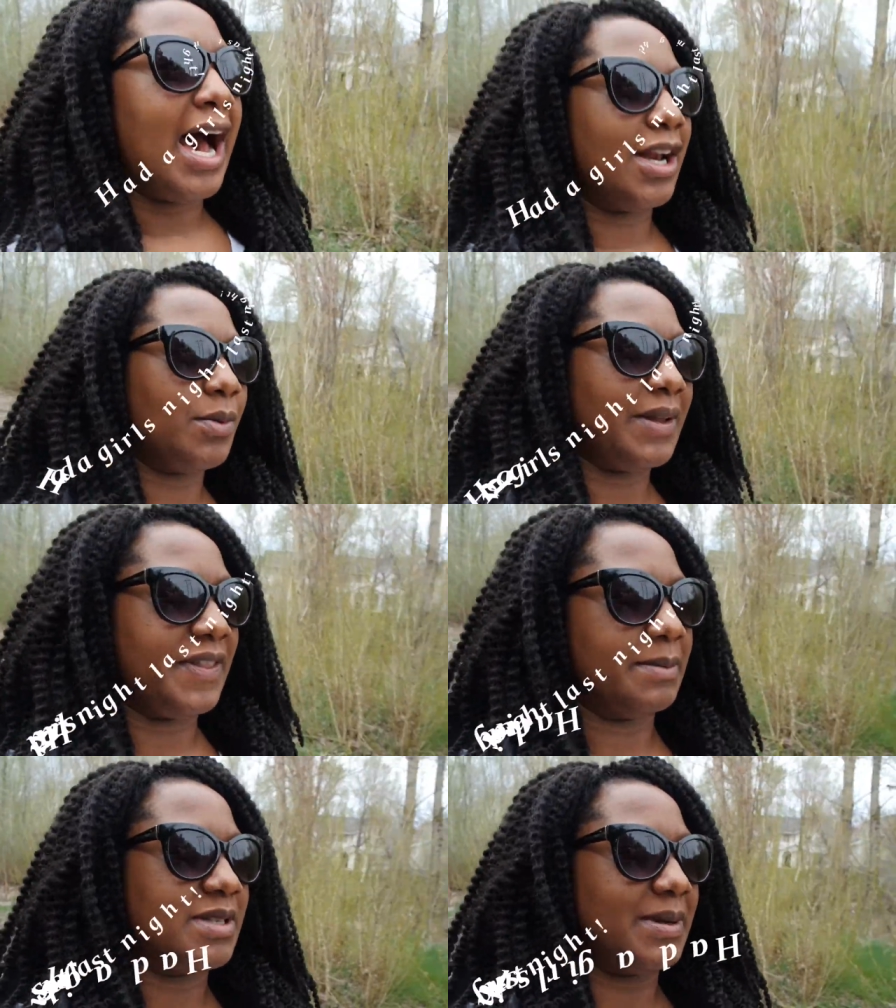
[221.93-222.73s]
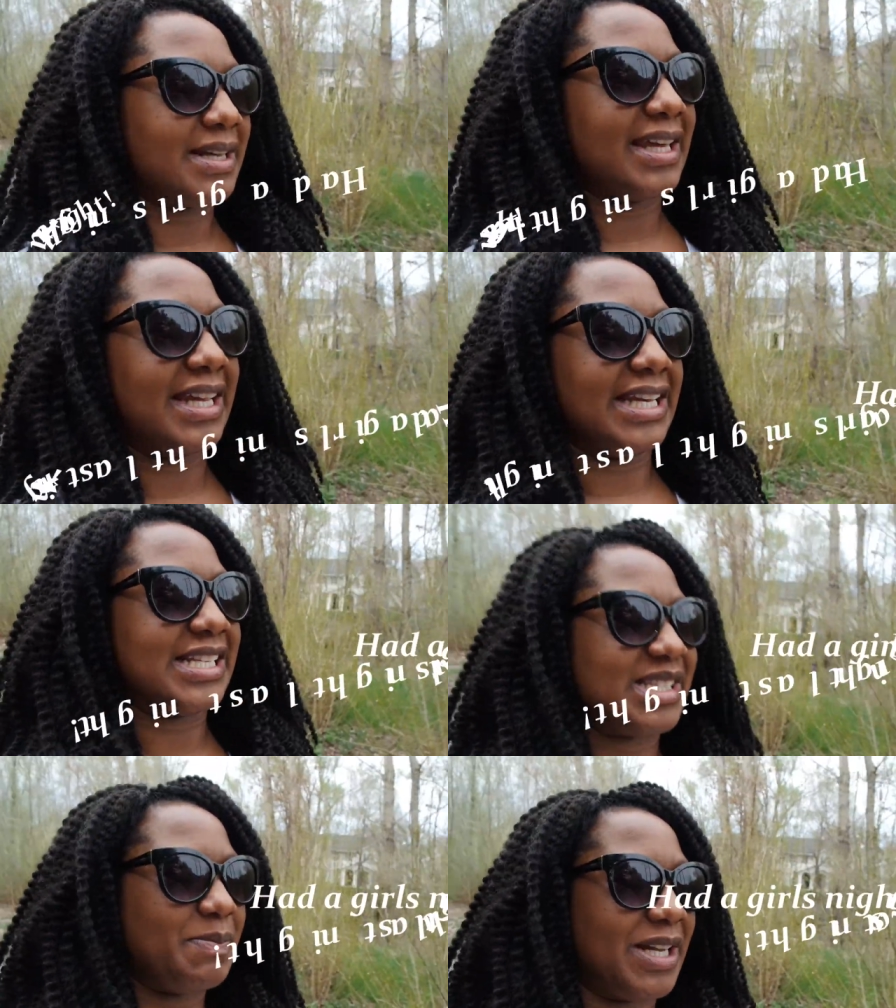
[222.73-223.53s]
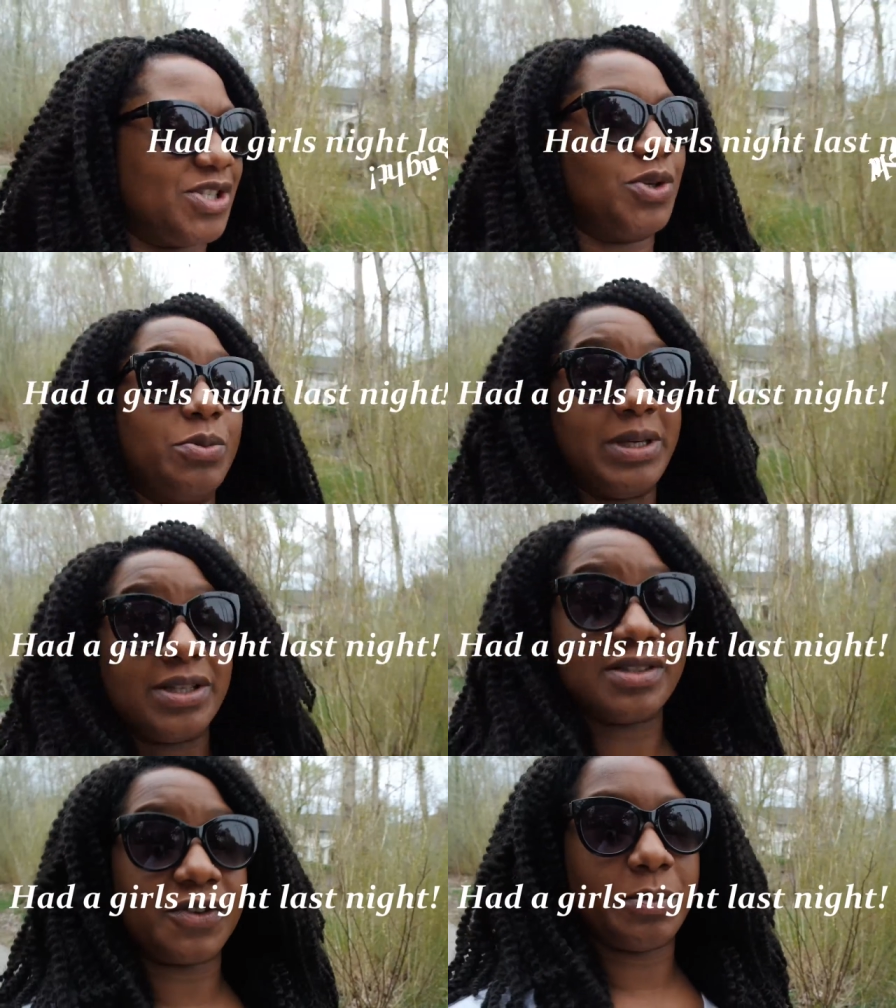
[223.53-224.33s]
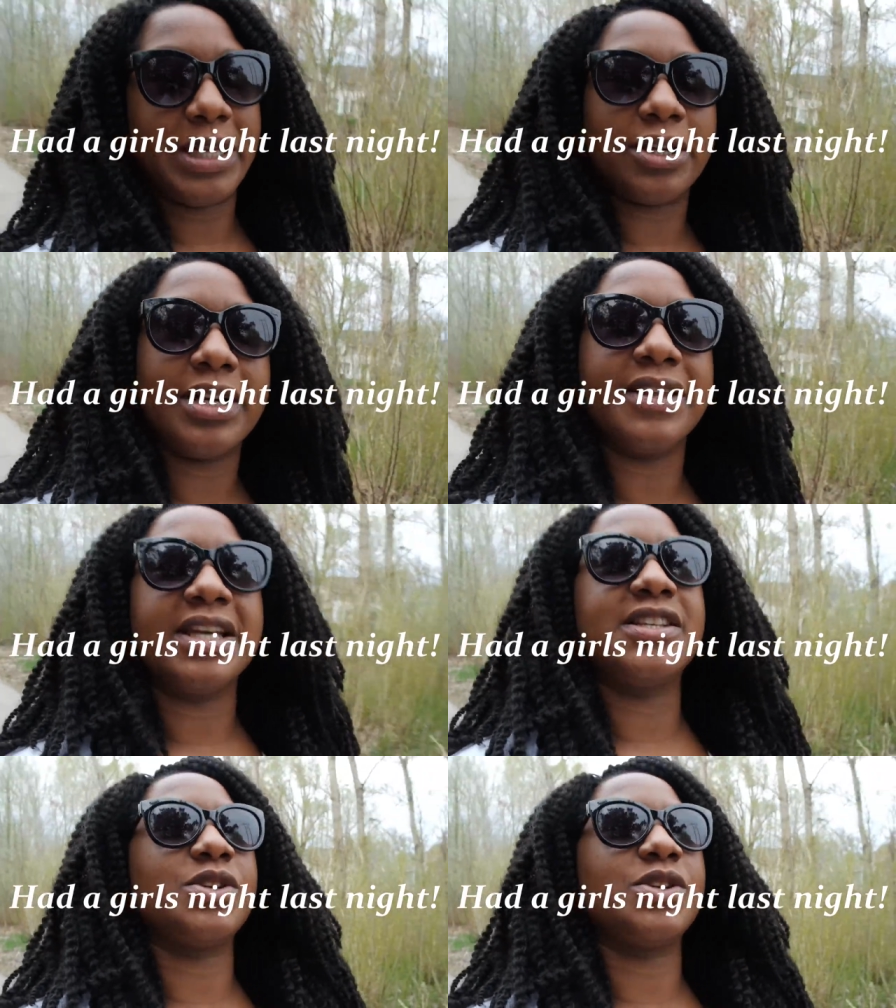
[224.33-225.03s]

I don't want them to make like any special meals for me or anything.